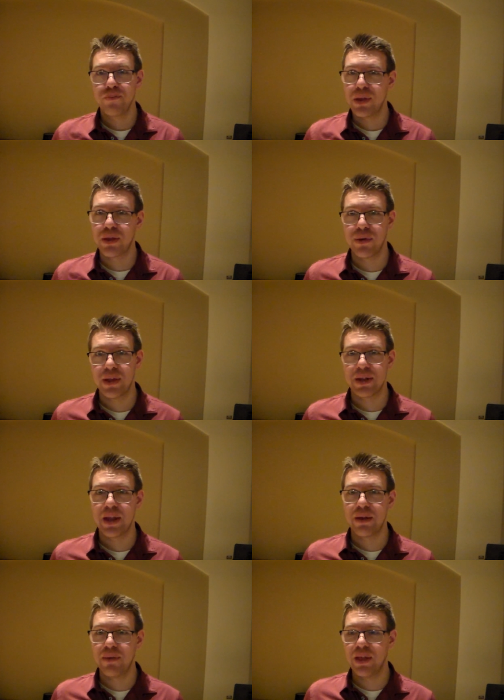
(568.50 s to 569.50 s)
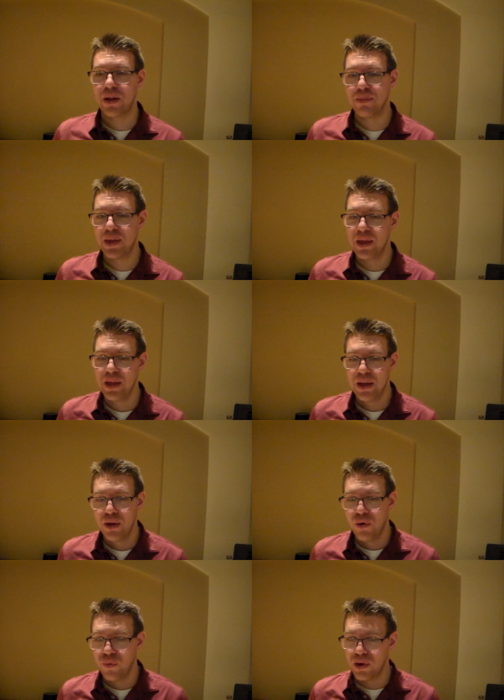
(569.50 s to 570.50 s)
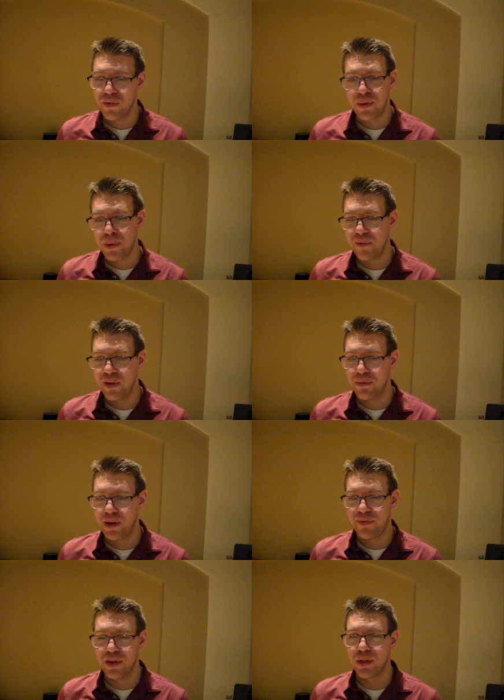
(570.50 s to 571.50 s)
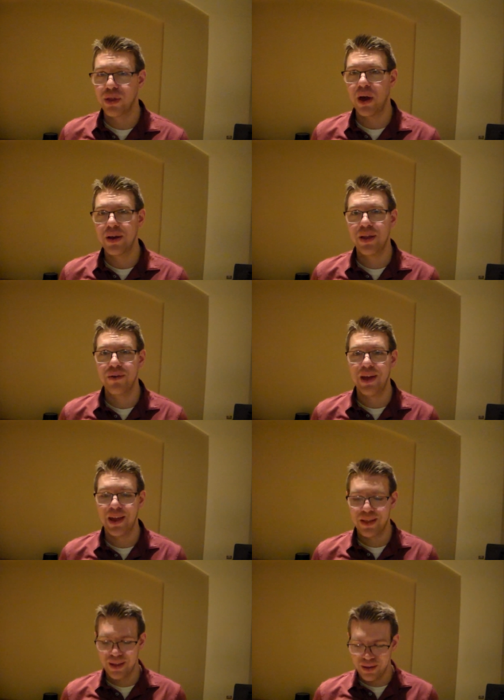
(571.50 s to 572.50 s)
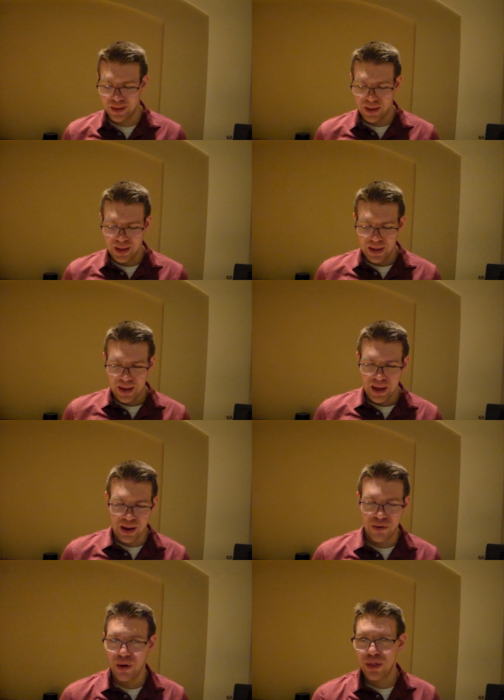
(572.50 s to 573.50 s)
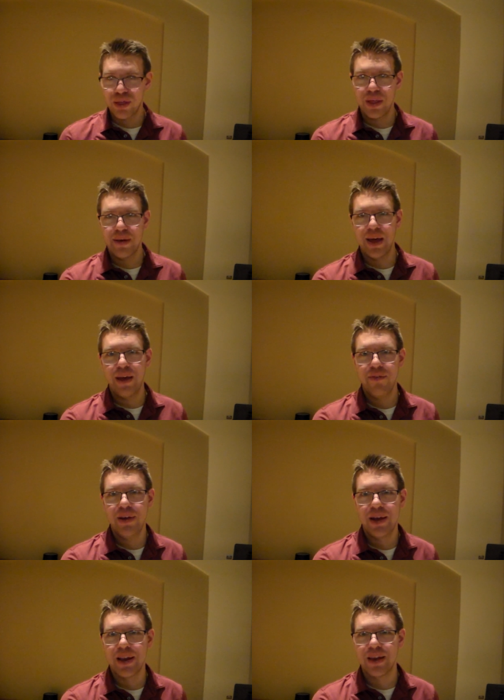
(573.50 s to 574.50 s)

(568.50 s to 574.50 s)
please don't hesitate to reach out to me. Would love to pray for you. Would love to just talk to you, answer you, any questions that you have.